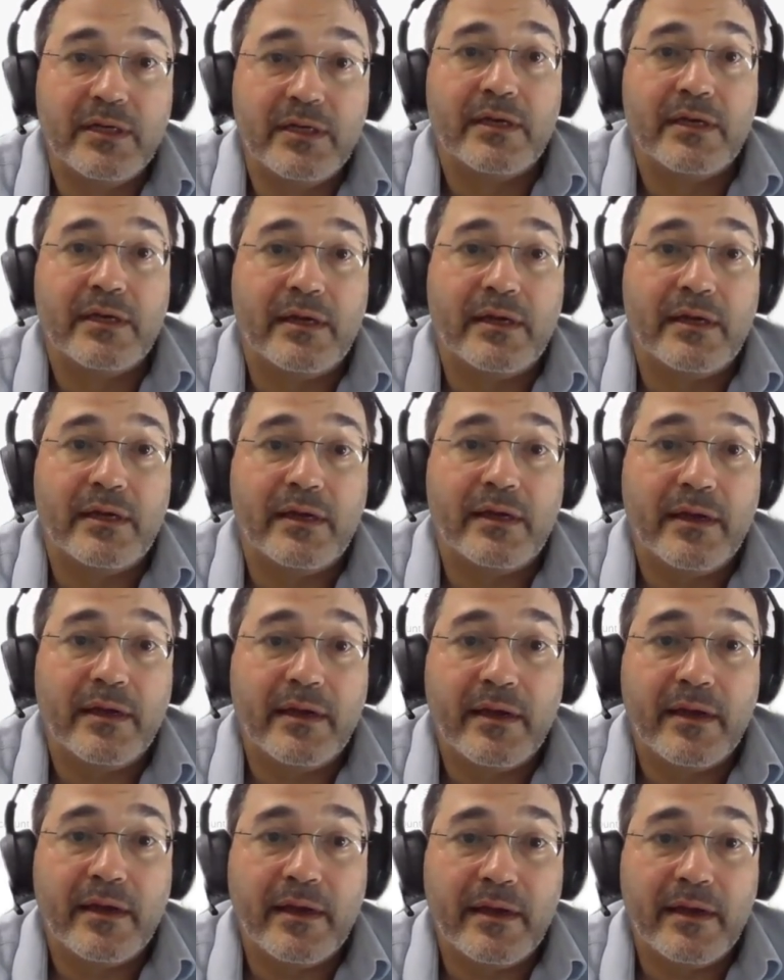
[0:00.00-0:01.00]

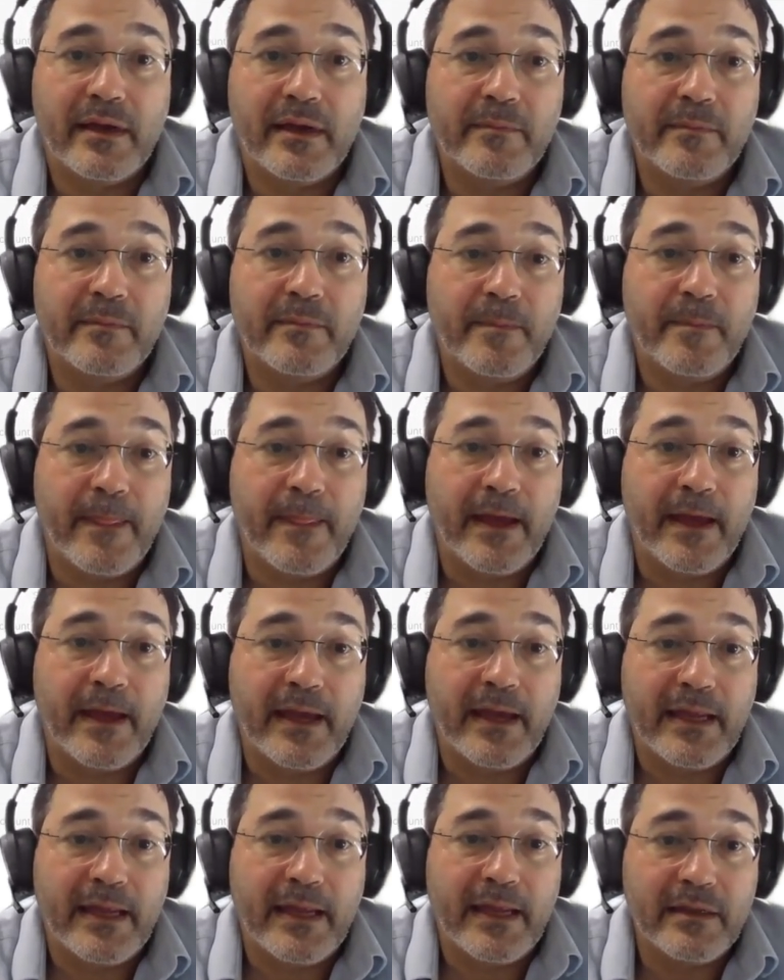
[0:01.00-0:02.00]

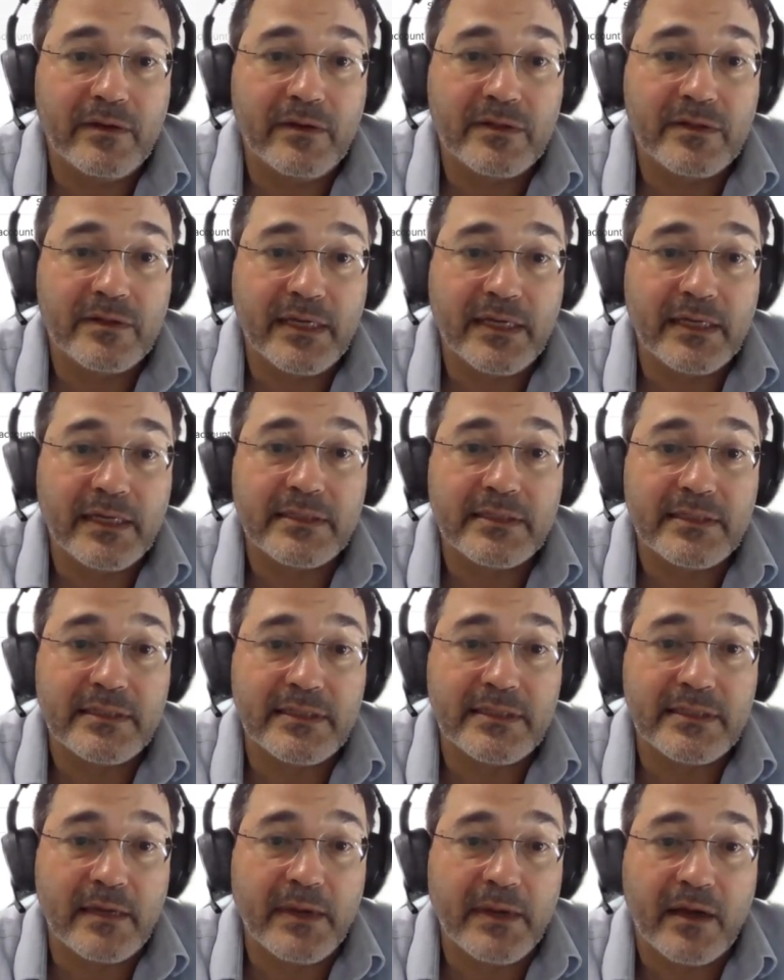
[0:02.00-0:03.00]
and you see it's the
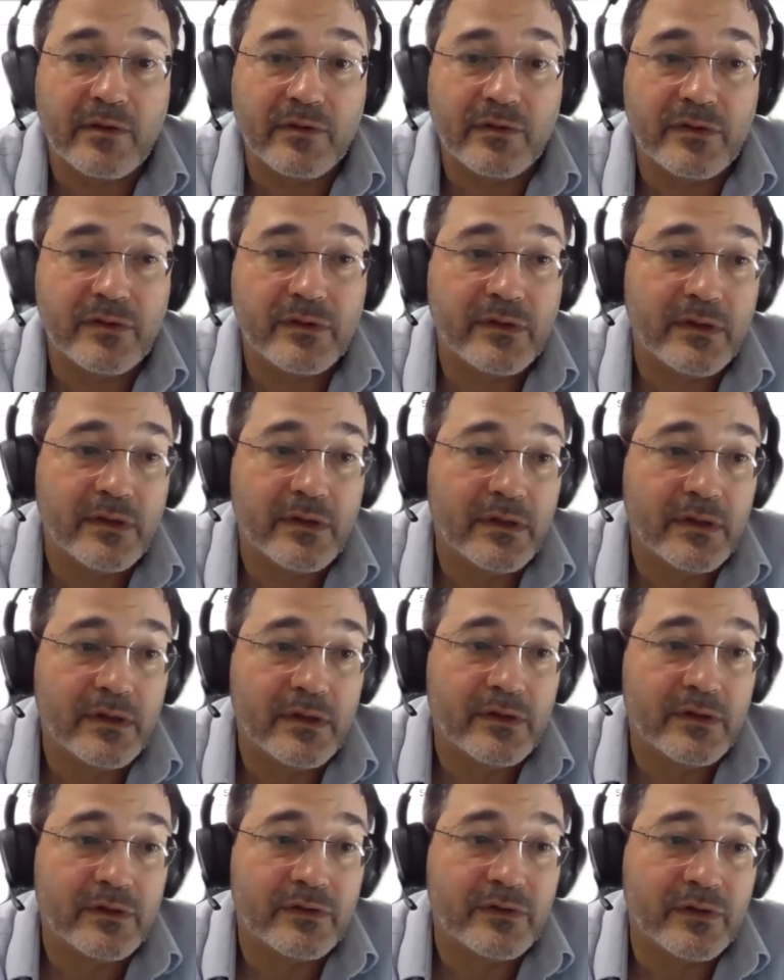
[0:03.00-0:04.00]
same account.
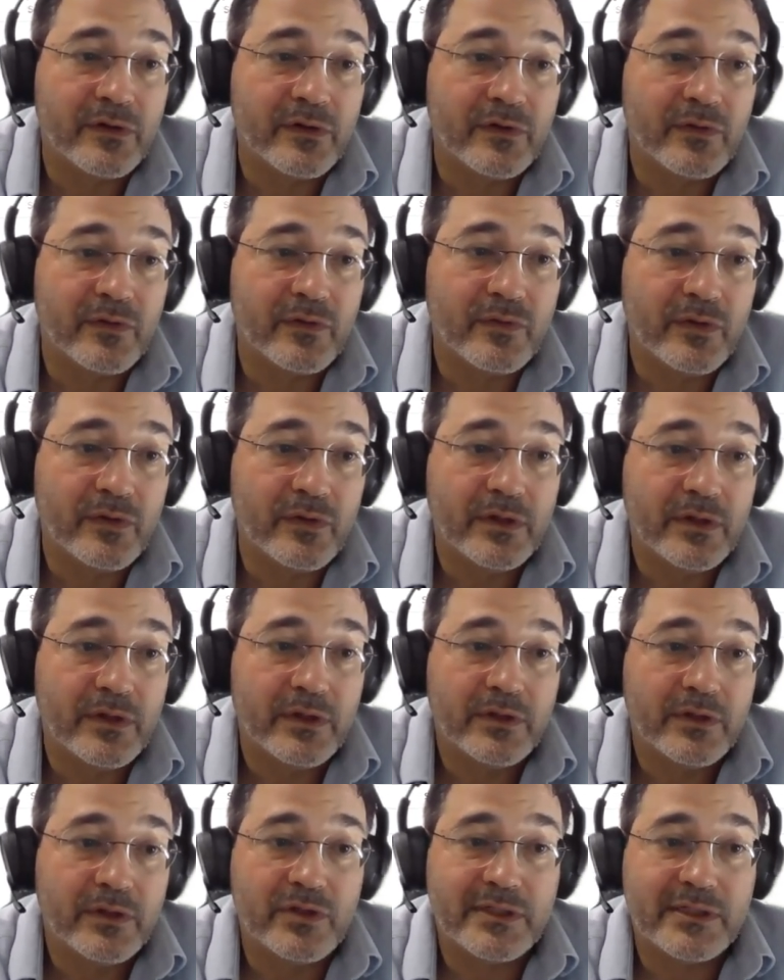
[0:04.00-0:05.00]
So
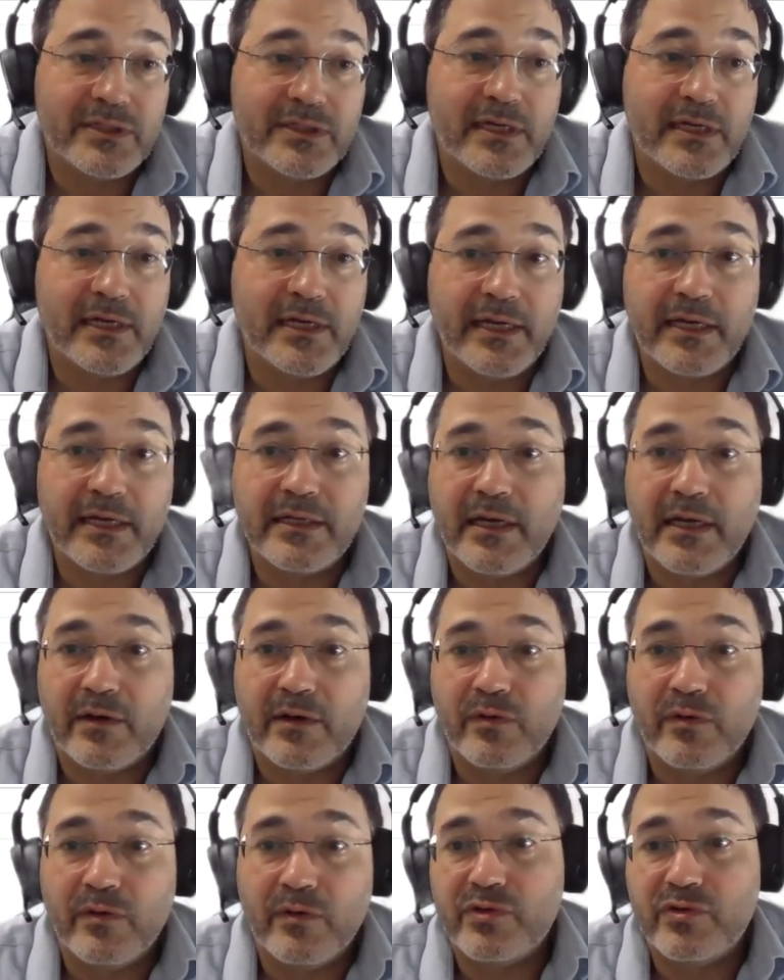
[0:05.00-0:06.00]
you just click
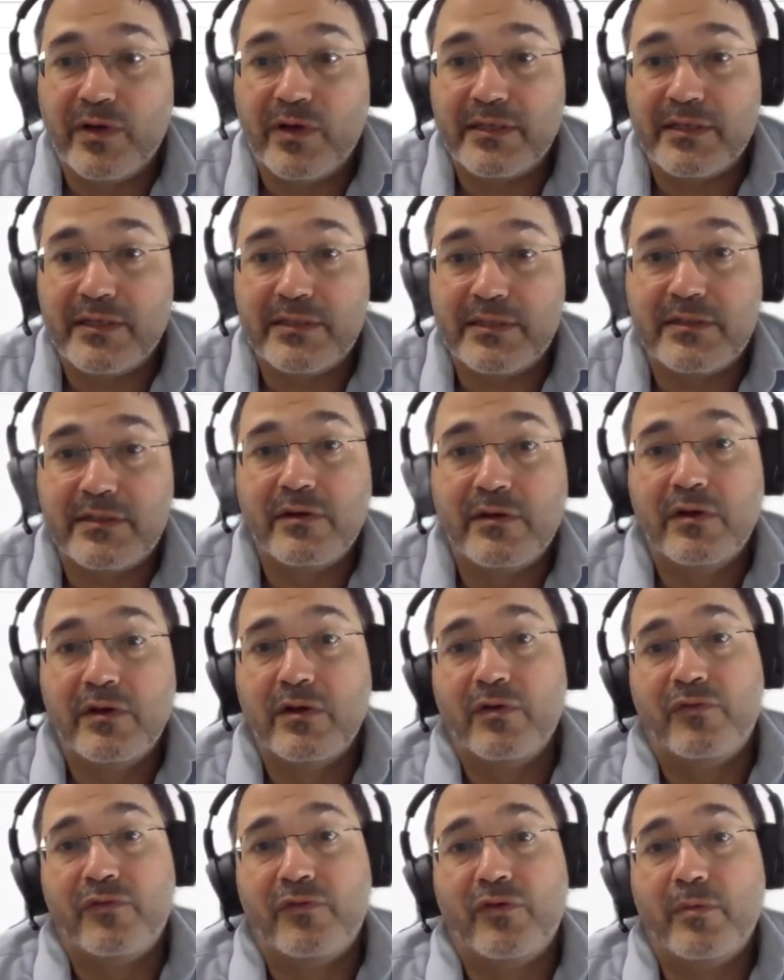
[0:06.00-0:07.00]
download Trust
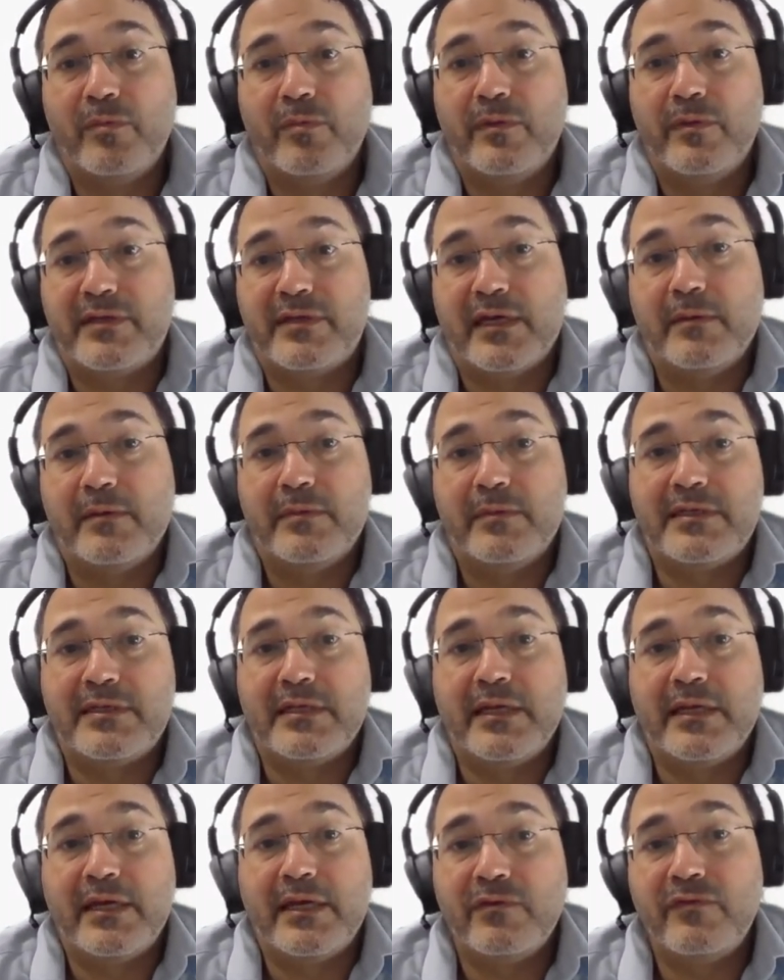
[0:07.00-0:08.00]
from the same
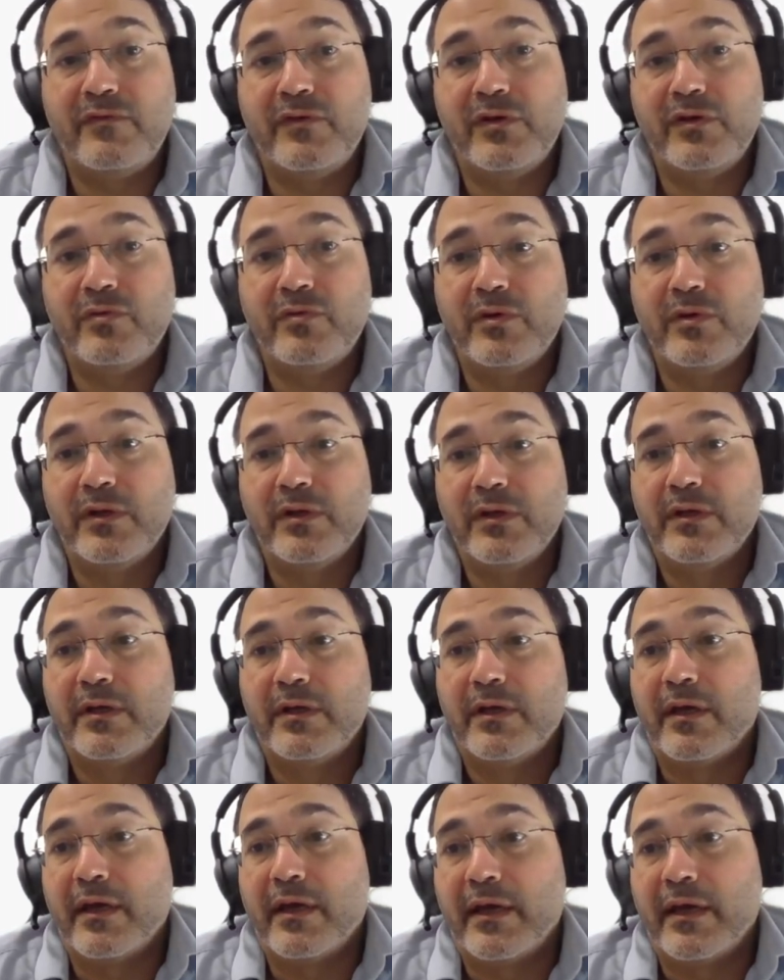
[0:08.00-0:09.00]
destination view
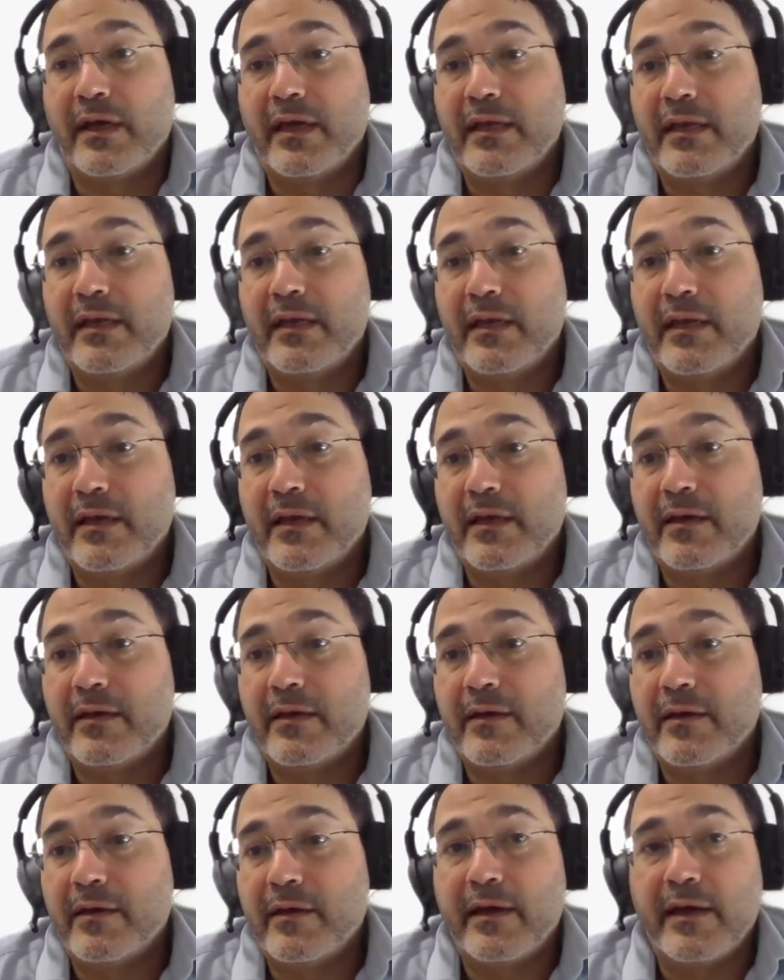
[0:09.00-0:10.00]
and
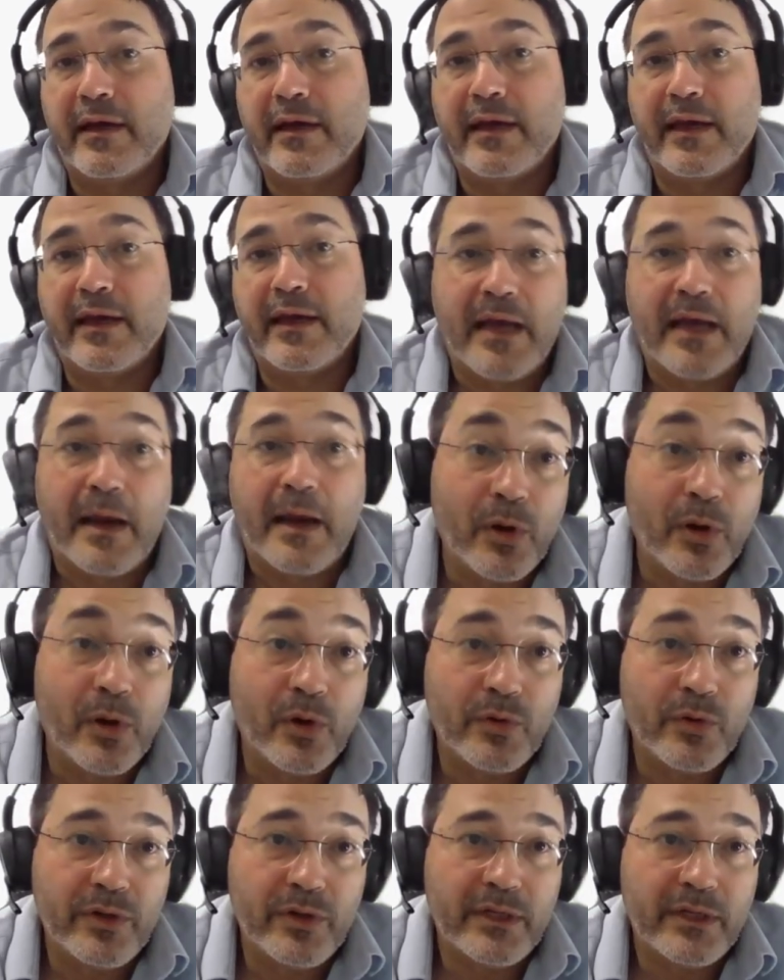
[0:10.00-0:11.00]

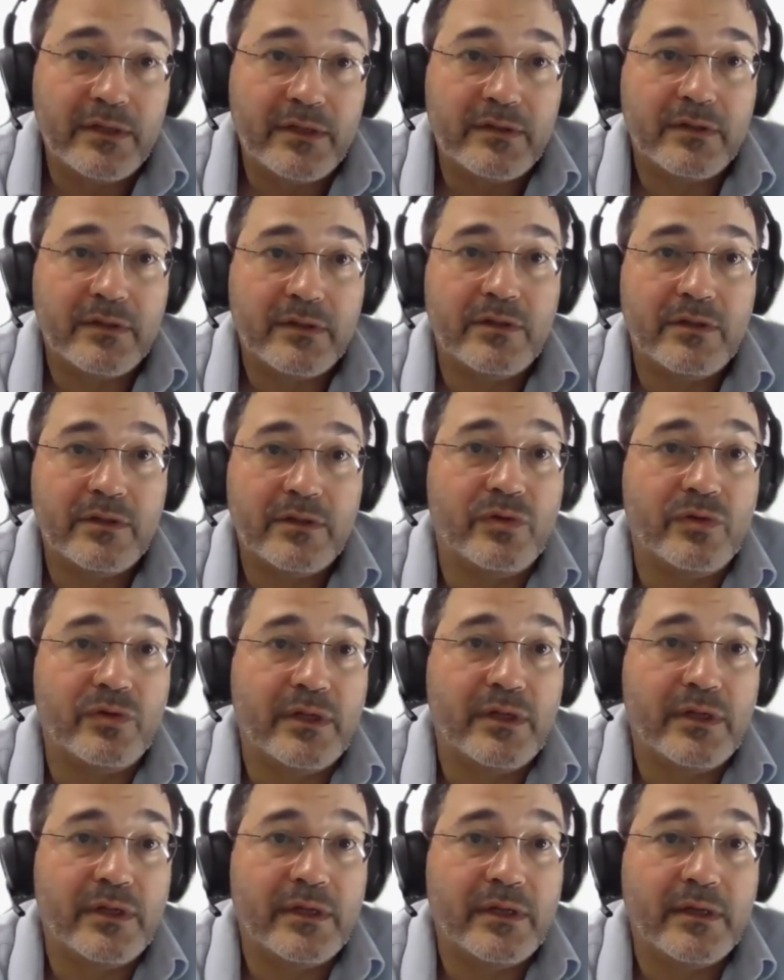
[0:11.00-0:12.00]
upload it to
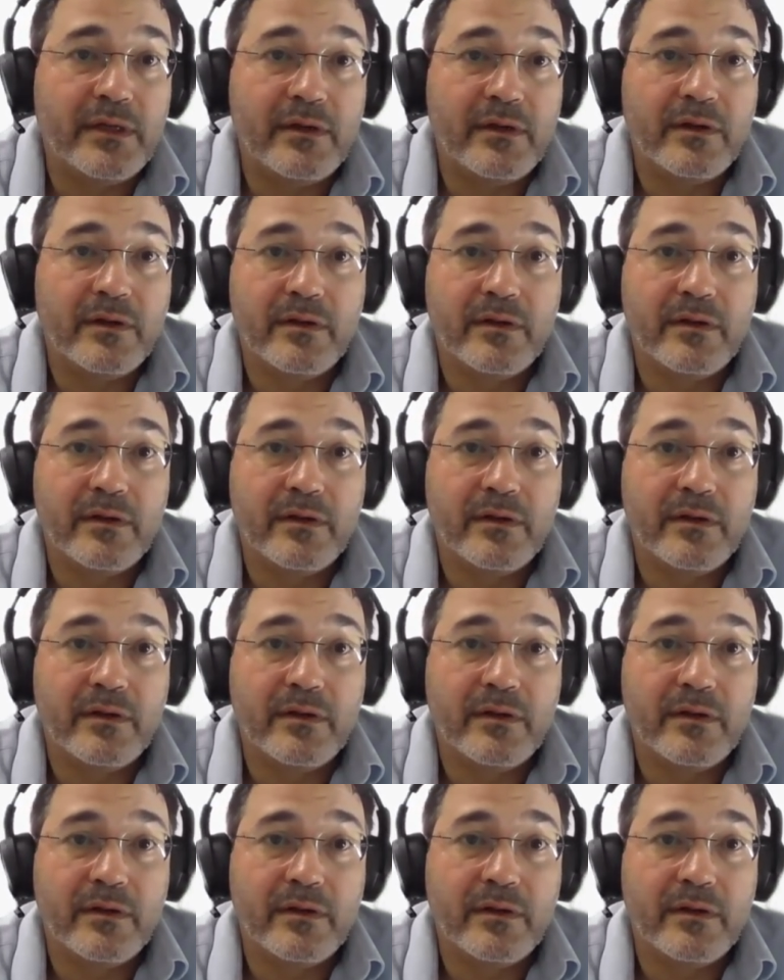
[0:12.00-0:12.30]
the